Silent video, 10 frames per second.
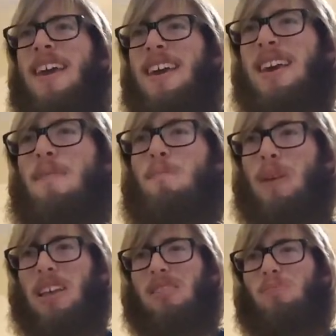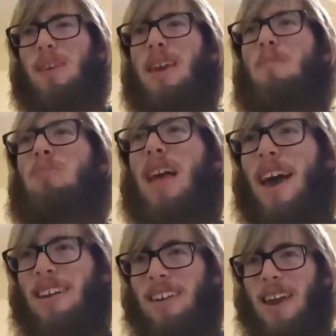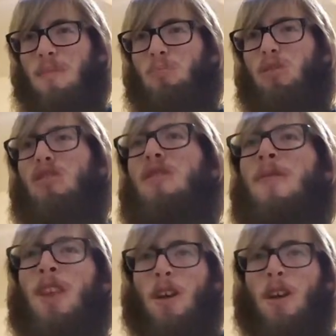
It beats me black and blue,